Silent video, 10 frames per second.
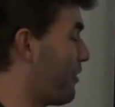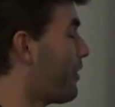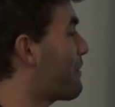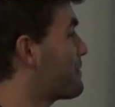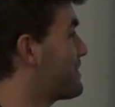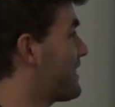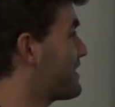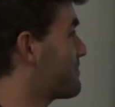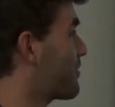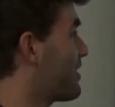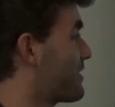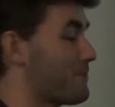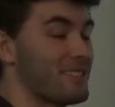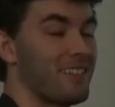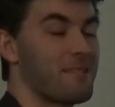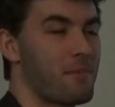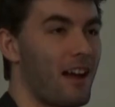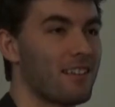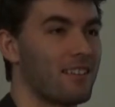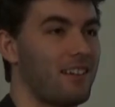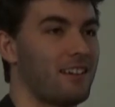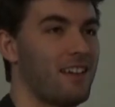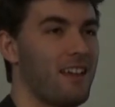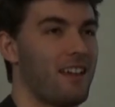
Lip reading: whole optimization project was done in Python,